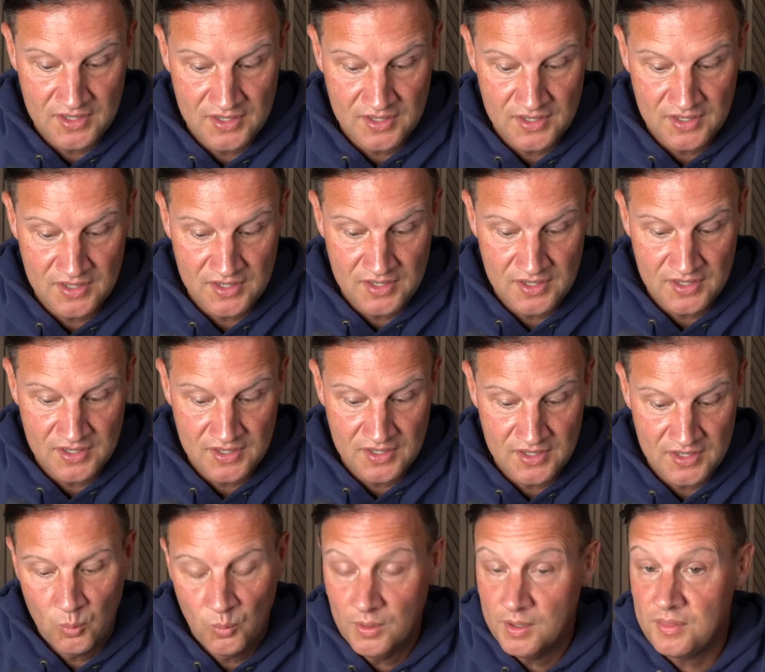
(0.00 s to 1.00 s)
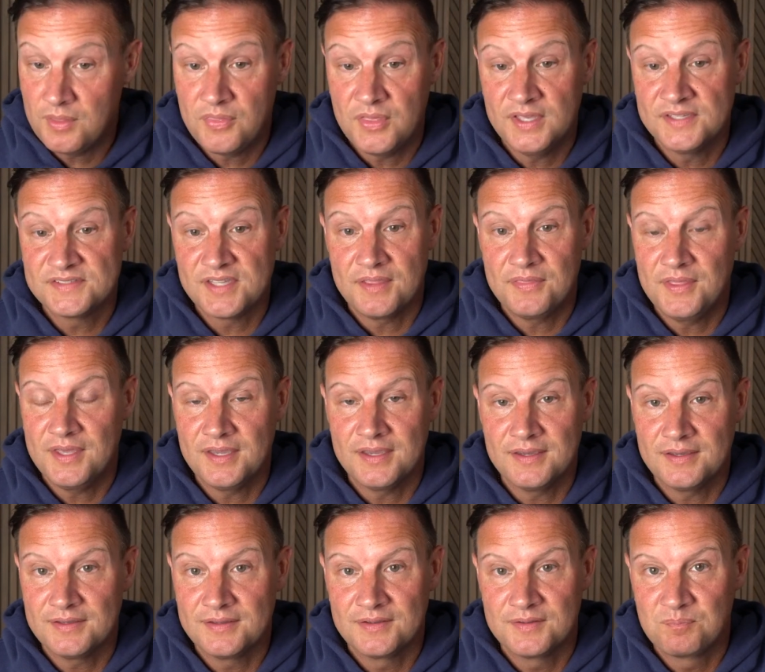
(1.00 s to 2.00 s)
One of the things I
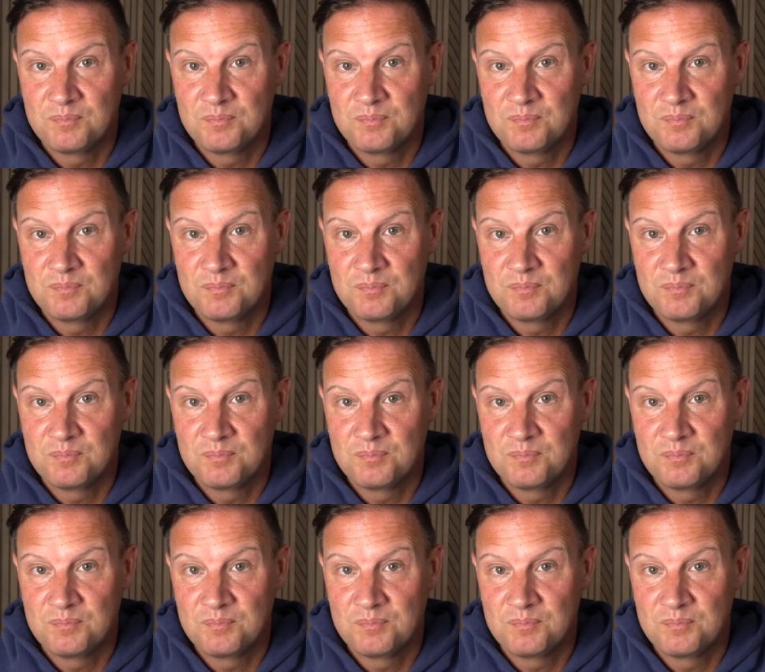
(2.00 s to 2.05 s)
think